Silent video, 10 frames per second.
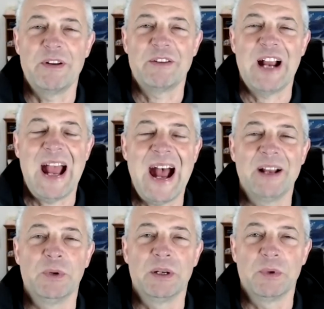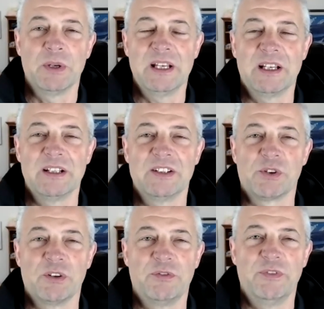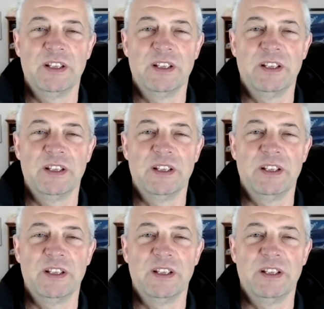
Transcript: ever had one where you can sort of